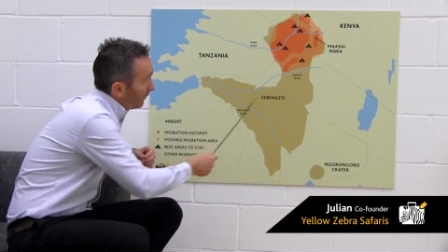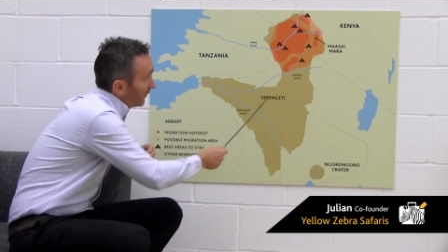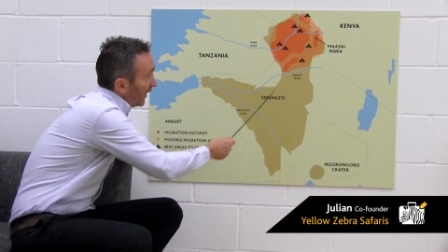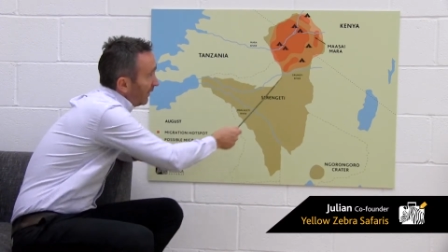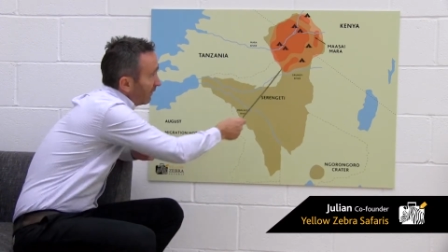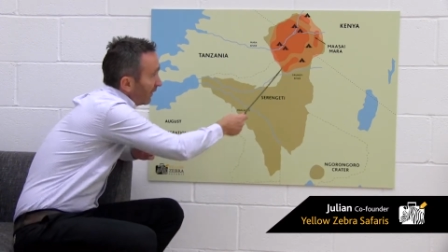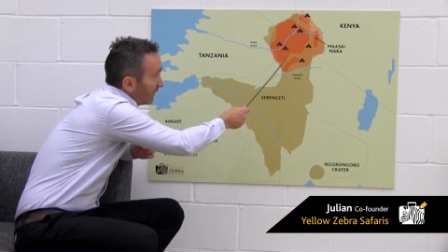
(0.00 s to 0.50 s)

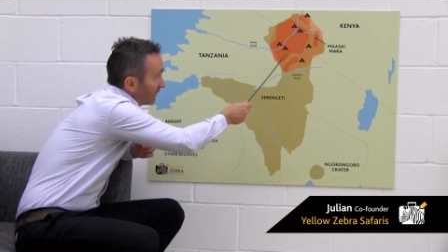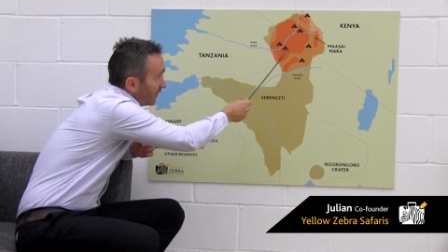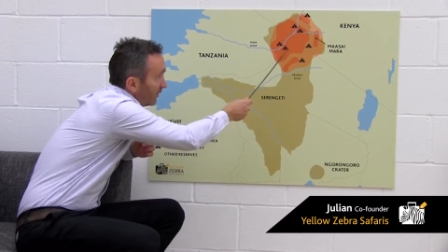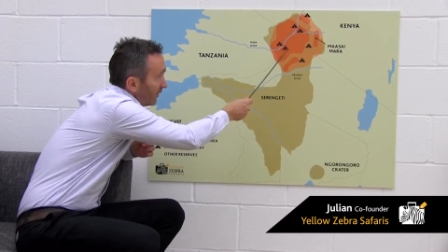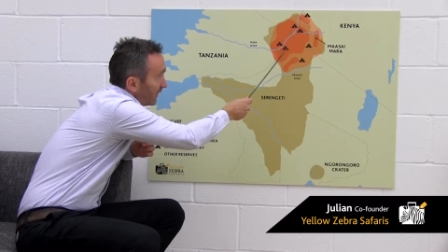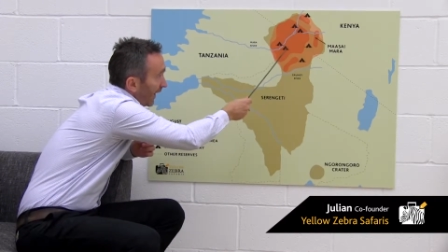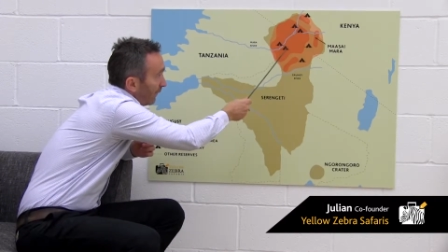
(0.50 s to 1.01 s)
He runs
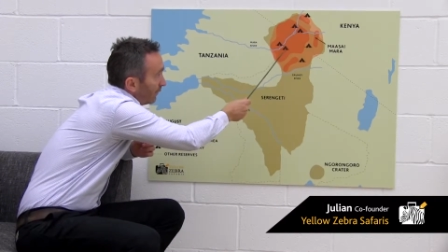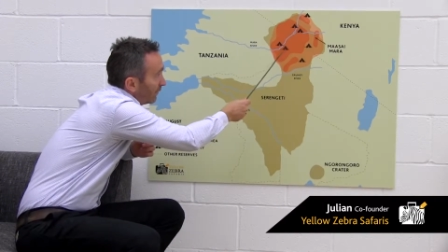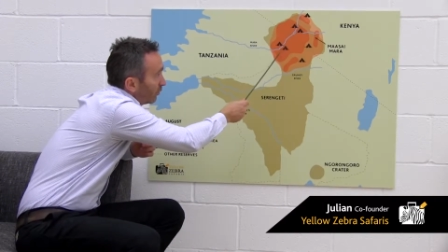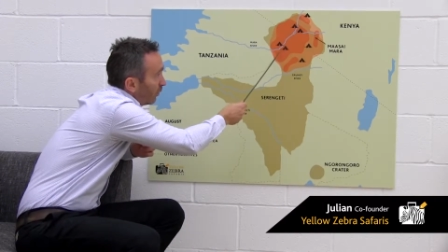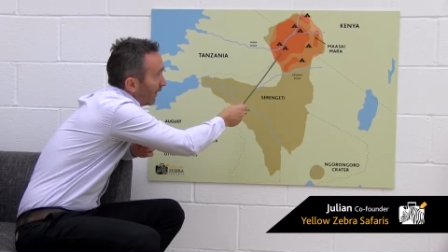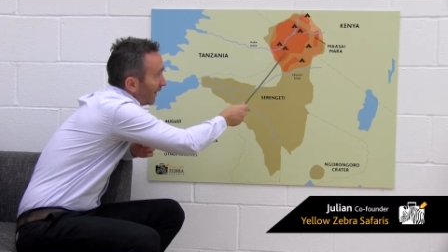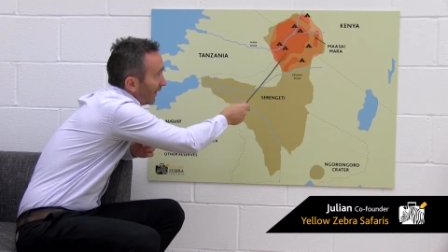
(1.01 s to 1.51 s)
2
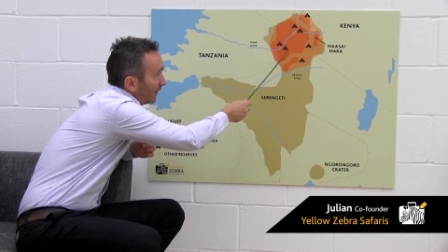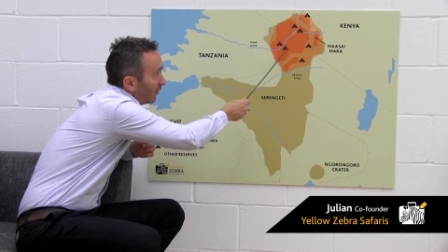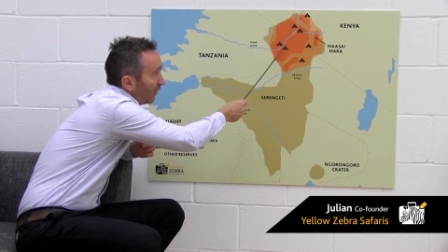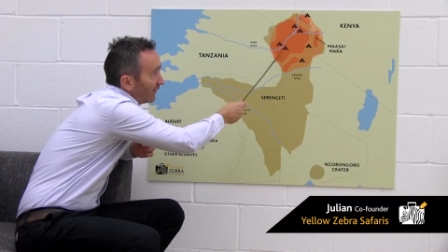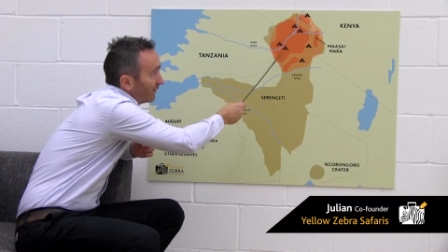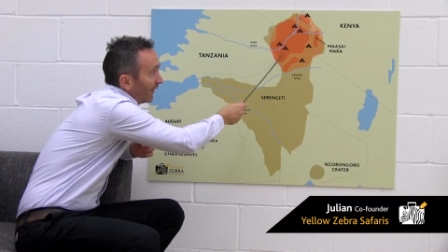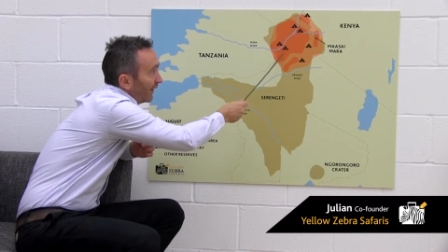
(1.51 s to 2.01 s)
camps, one in
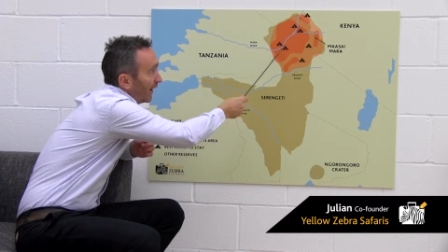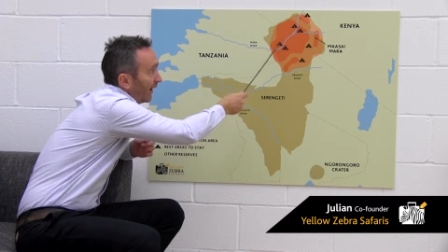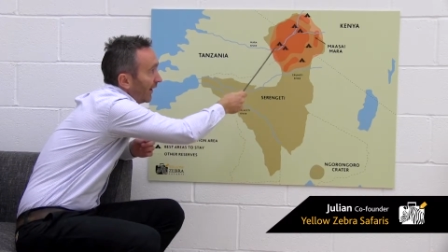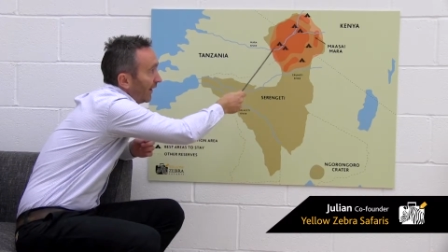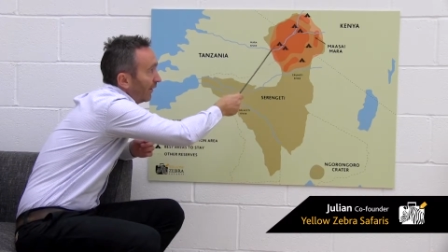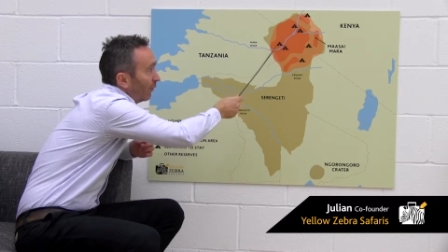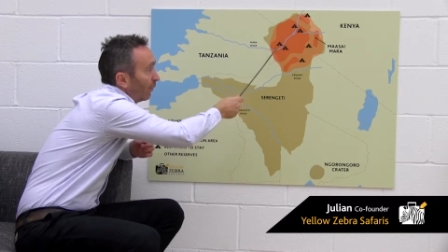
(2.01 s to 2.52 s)
Kogutende
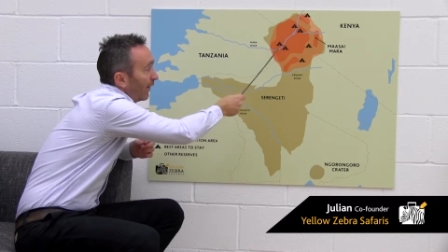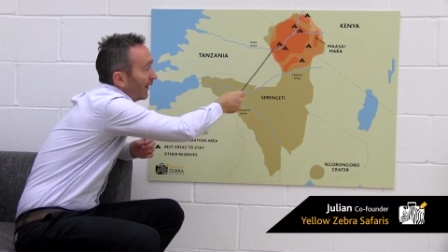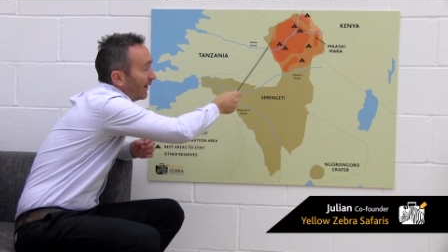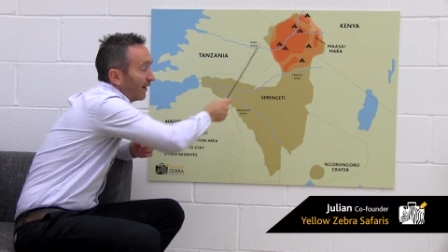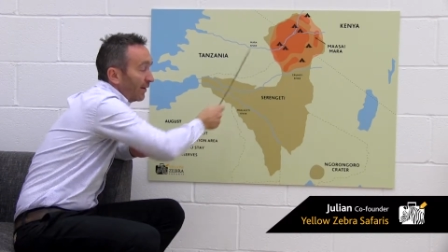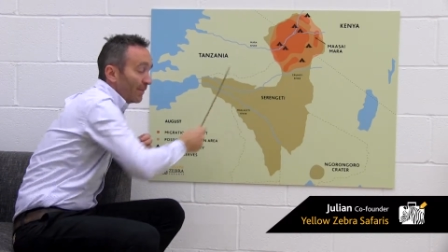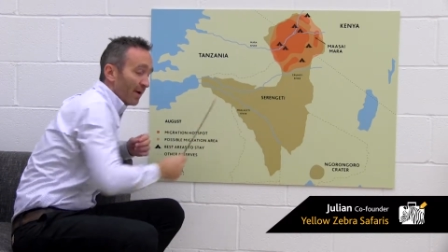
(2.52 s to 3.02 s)
here and one
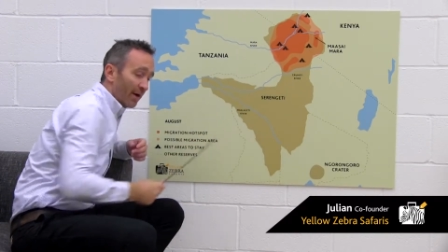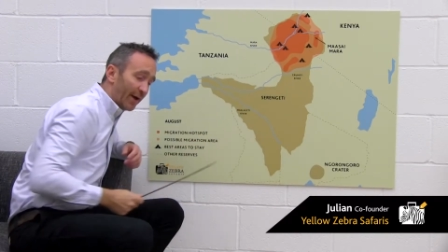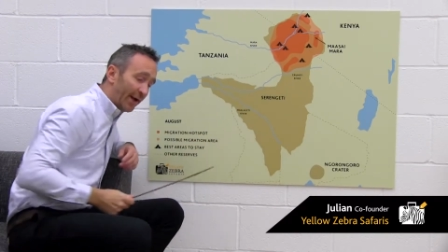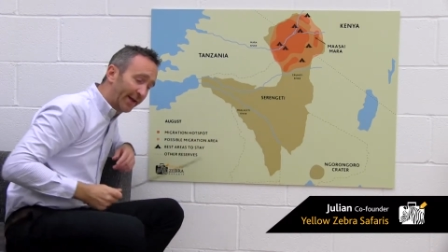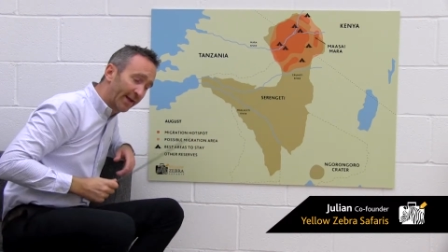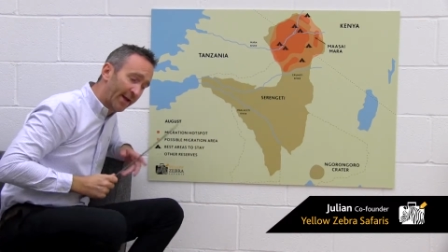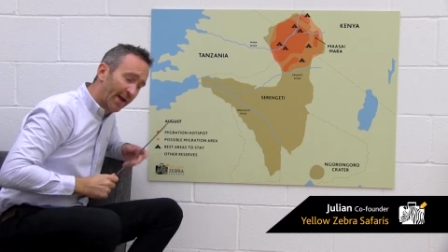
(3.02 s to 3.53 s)
in
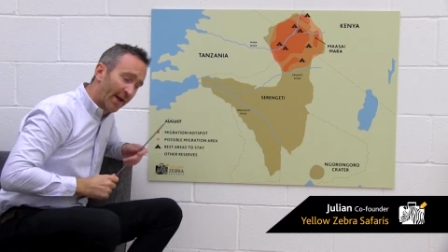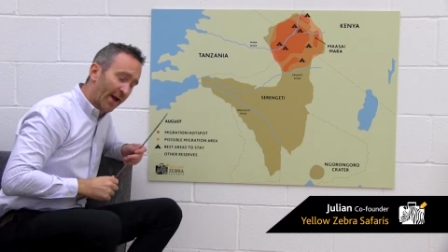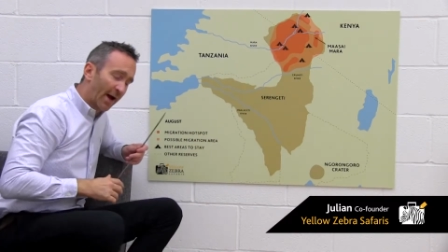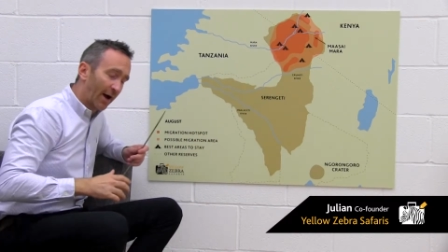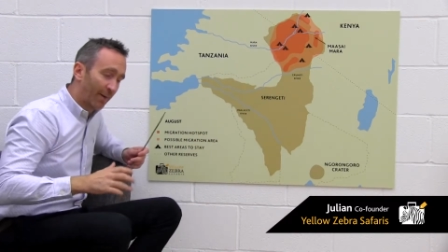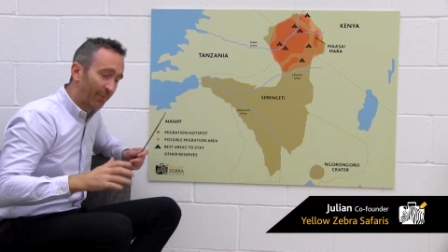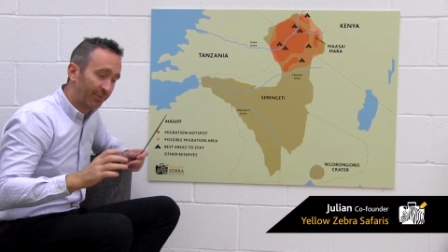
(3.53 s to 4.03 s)
Lamai.
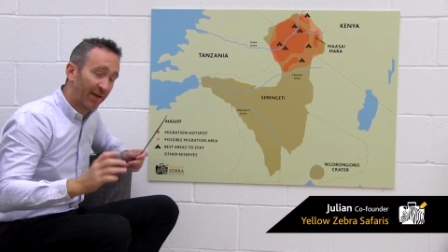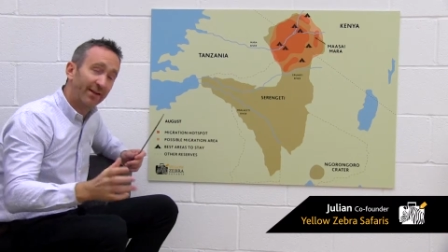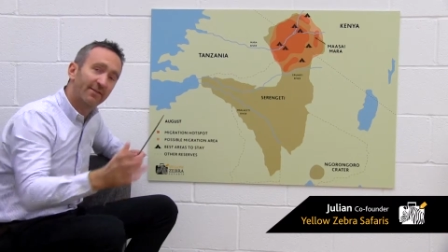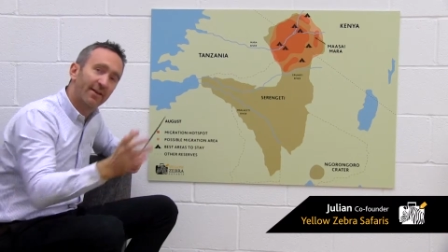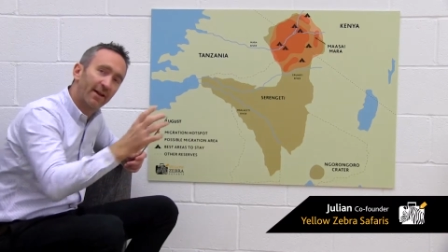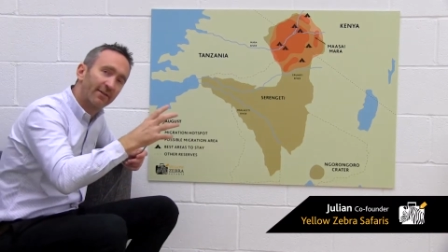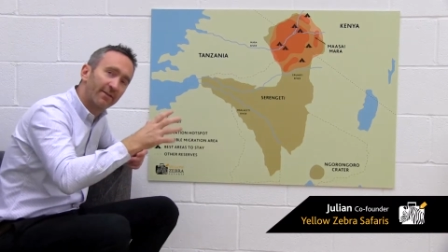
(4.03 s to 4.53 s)
He
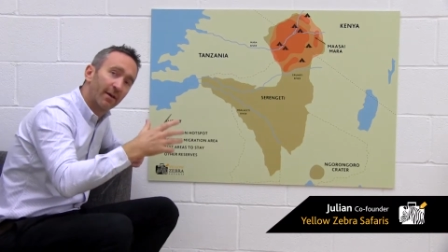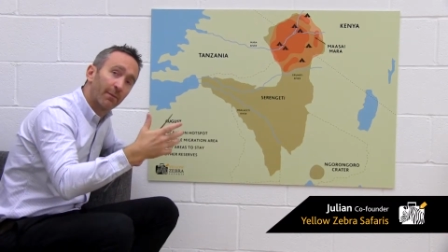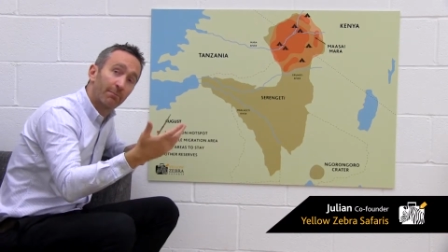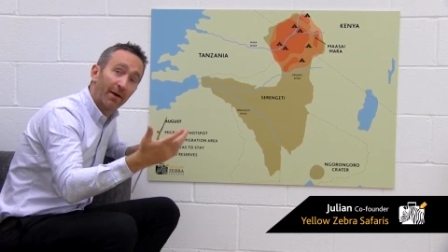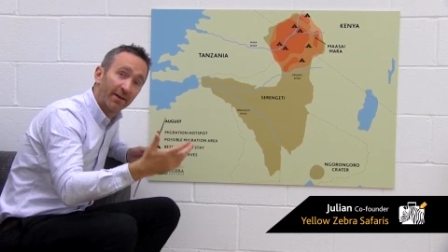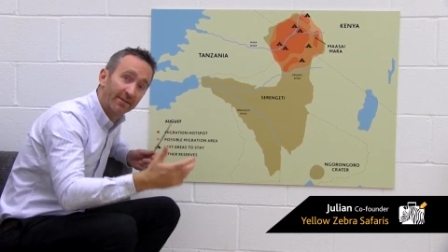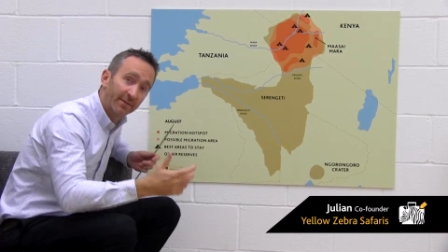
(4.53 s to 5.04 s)
tends to
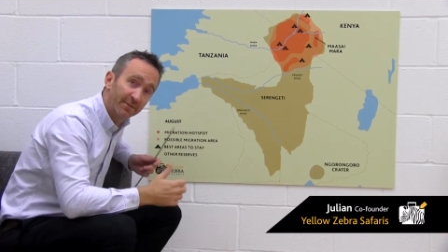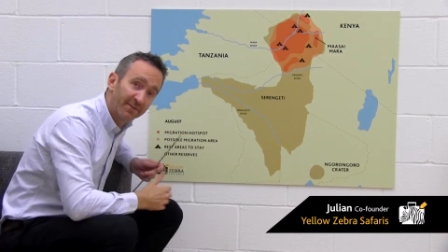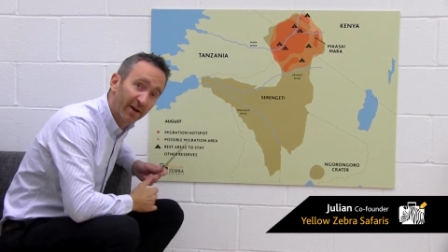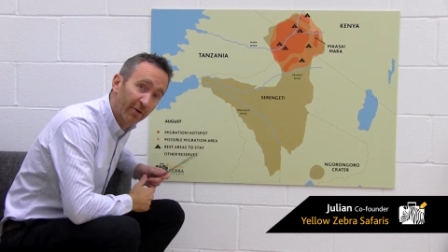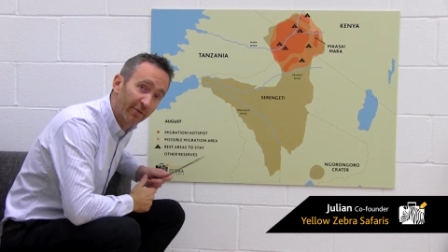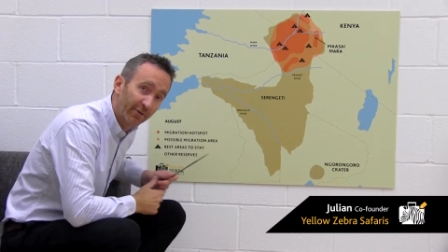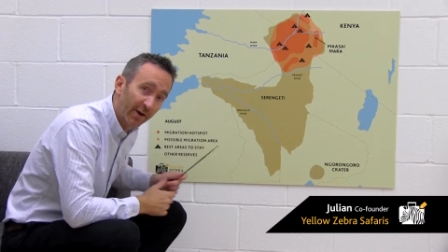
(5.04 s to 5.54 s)
base
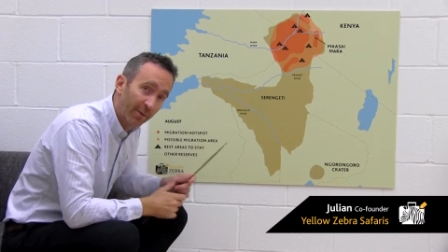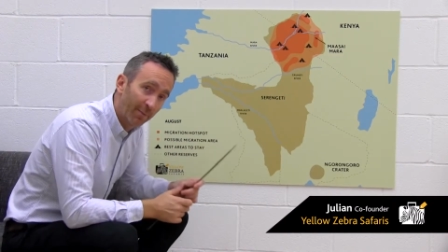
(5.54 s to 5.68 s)
himself in